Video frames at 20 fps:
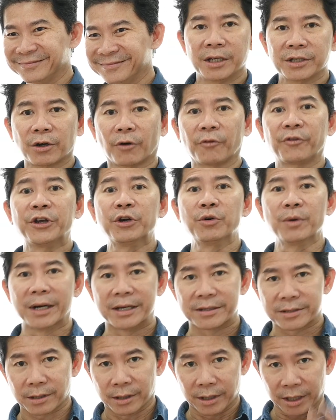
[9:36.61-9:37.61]
So
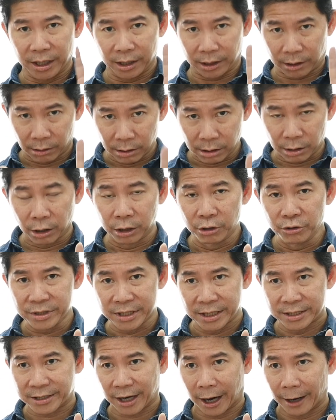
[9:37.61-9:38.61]
viewers,
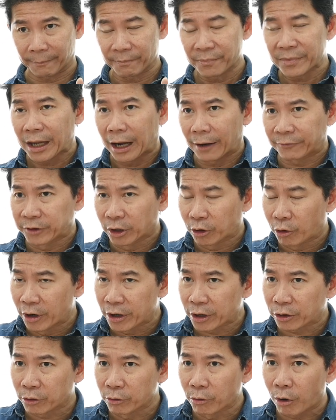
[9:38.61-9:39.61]
conclusion time. After
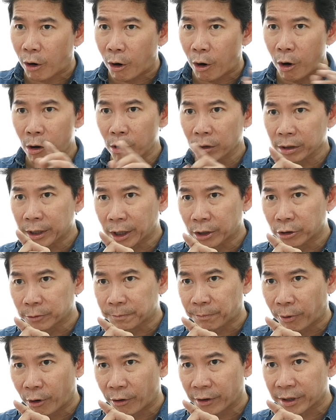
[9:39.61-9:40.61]
going through all the
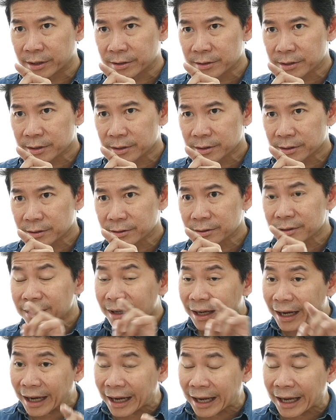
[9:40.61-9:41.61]
good points
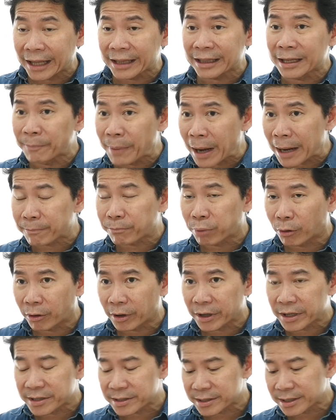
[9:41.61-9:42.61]
and the bad
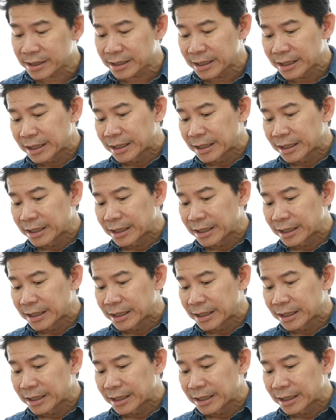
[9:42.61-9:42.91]
points,